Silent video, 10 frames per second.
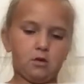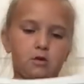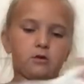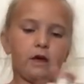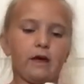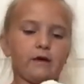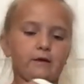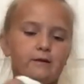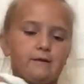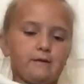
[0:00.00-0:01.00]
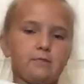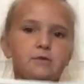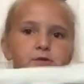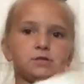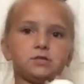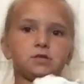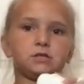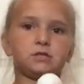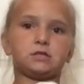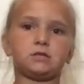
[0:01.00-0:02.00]
Okay, this is
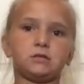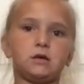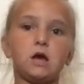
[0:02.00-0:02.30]
just